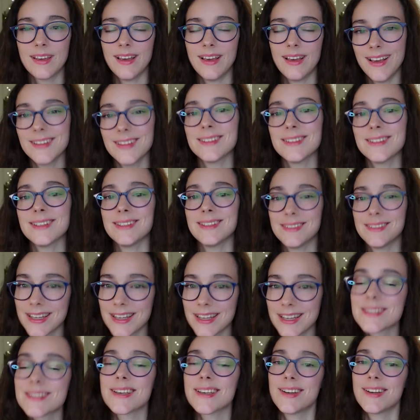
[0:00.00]
And
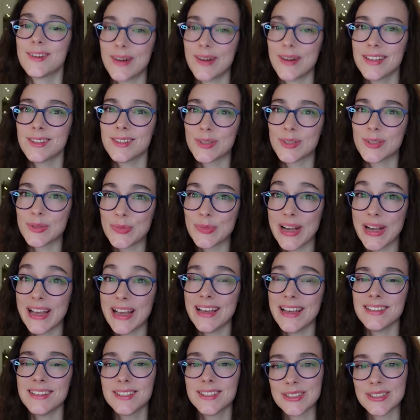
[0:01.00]
that's a great
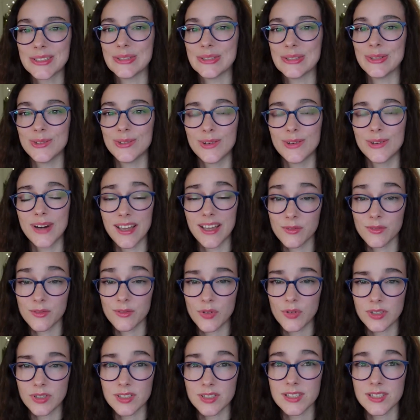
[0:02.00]
way to
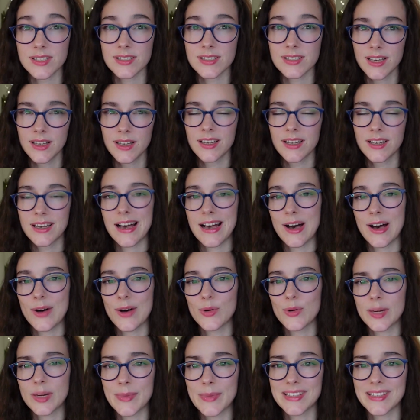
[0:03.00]
reinforce how
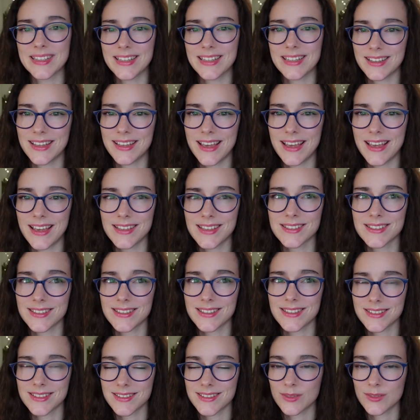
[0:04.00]
grammatical
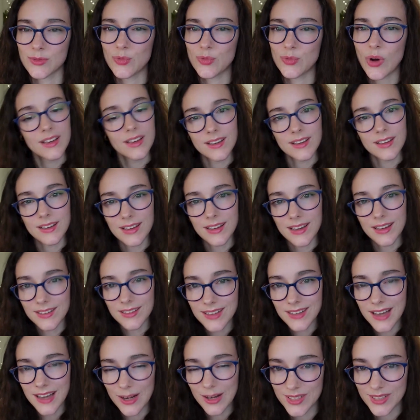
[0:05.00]
cases and
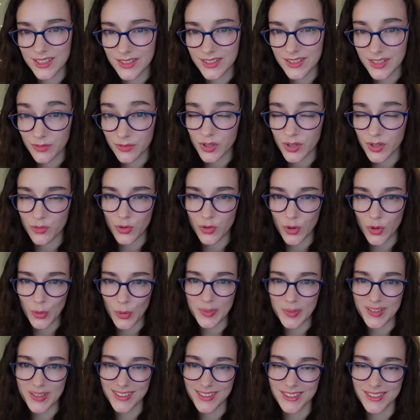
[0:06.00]
how they differ from
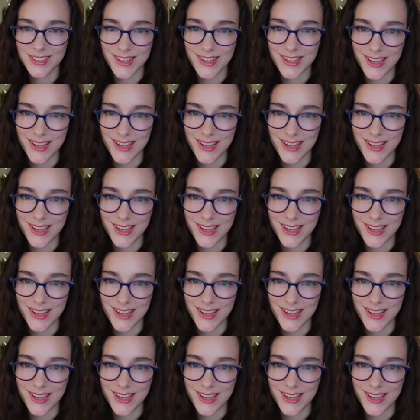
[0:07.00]
English